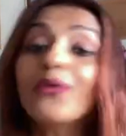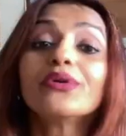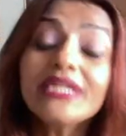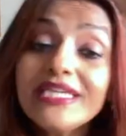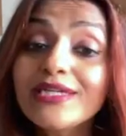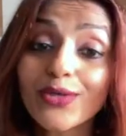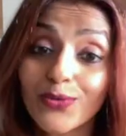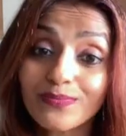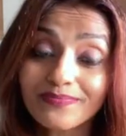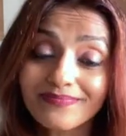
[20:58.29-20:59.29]
ego.
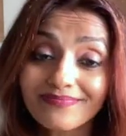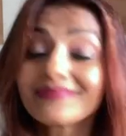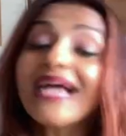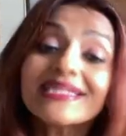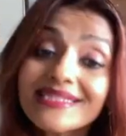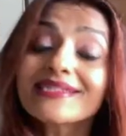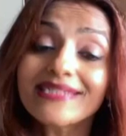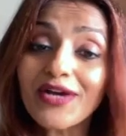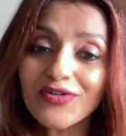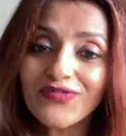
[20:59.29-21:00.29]
That's the
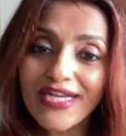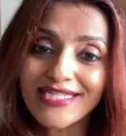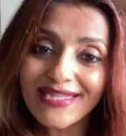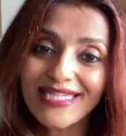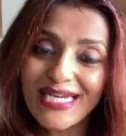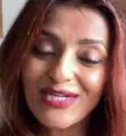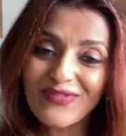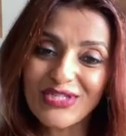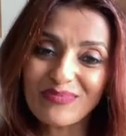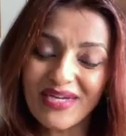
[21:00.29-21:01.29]
sacrifice at the end of
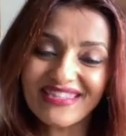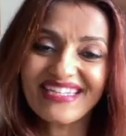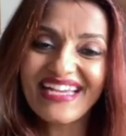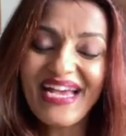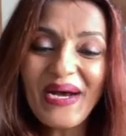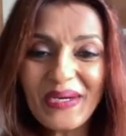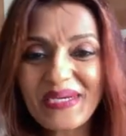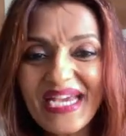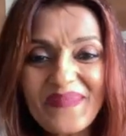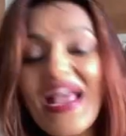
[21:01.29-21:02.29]
this month.
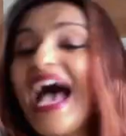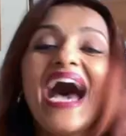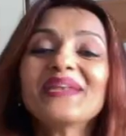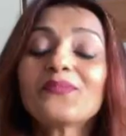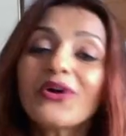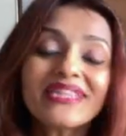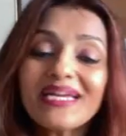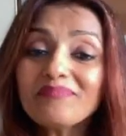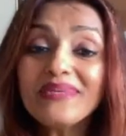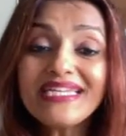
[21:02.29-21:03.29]
Okay? And what that
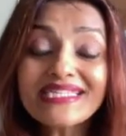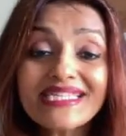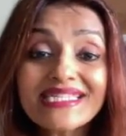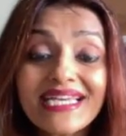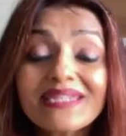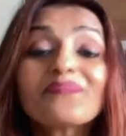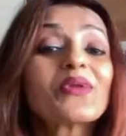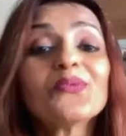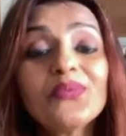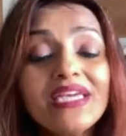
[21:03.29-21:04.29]
means is that
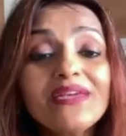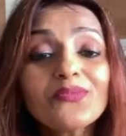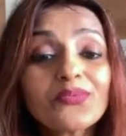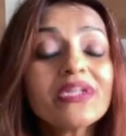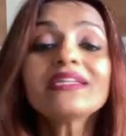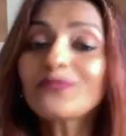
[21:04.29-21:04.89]
we will